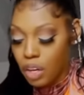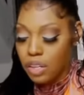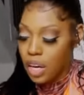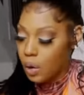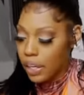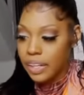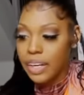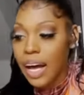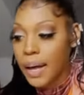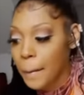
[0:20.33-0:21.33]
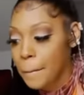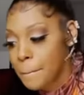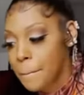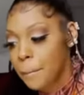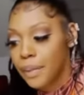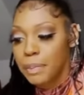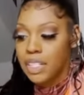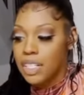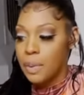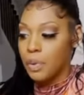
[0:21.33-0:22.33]
No, I did not. Let me say
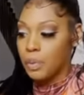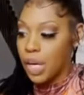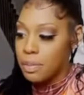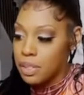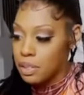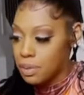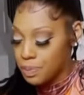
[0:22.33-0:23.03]
something, Ramses.